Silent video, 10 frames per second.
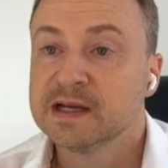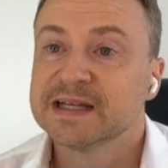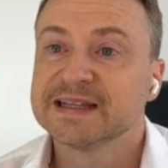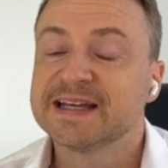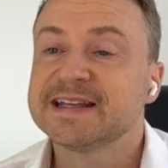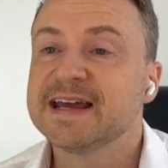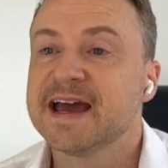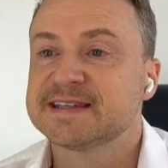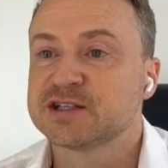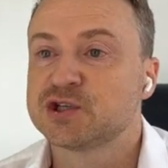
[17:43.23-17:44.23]
Linda
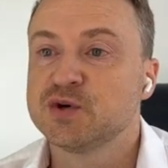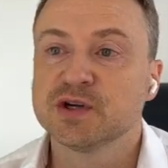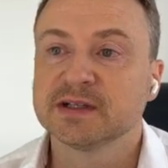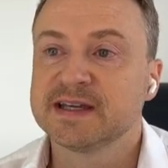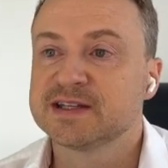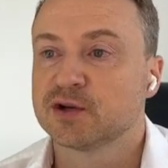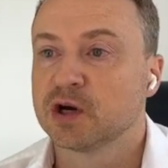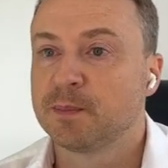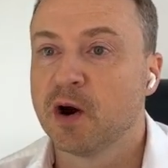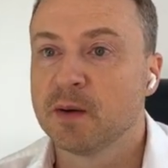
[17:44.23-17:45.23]
has a 2-year lease on her
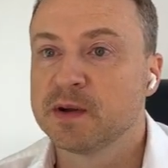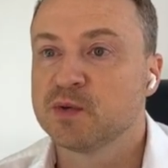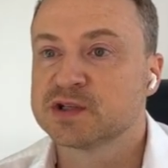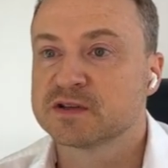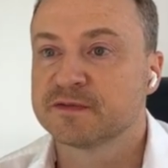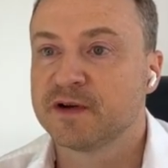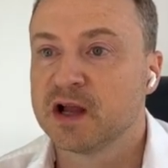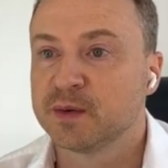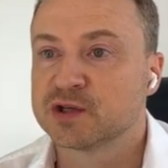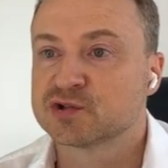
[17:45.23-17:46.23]
apartment. Which of the
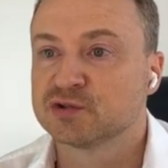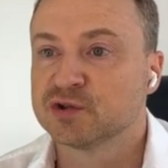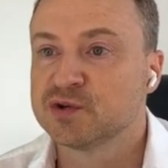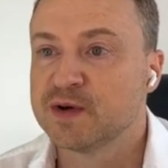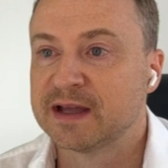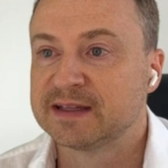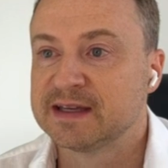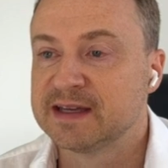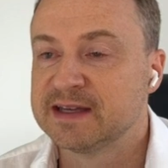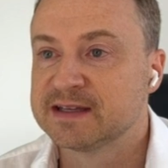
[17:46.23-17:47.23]
following is true at the
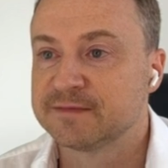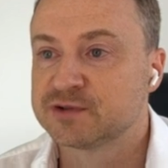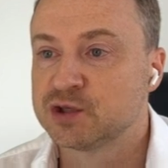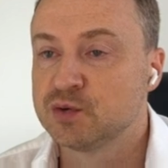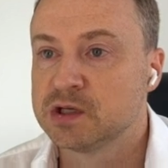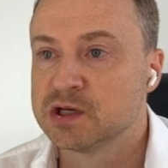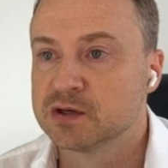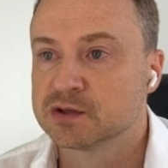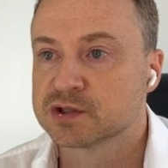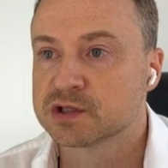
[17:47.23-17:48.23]
end of 2
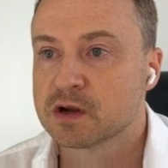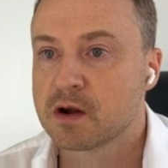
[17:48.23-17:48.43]
years?